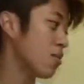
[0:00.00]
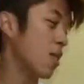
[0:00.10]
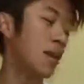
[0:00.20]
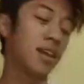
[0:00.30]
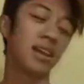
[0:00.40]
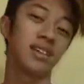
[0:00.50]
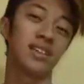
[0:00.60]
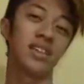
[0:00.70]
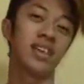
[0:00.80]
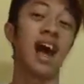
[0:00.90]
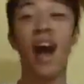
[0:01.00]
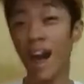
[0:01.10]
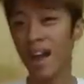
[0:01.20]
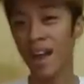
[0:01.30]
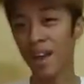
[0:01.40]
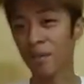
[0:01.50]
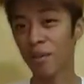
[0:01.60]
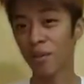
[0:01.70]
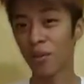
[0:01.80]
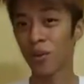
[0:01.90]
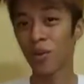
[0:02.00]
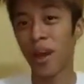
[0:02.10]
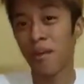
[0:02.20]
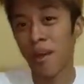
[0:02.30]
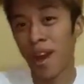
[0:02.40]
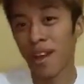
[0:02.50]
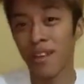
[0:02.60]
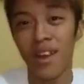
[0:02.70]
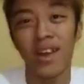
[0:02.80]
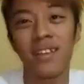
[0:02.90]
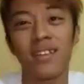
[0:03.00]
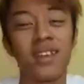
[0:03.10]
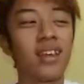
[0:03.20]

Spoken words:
Well, as I am, who am I, right?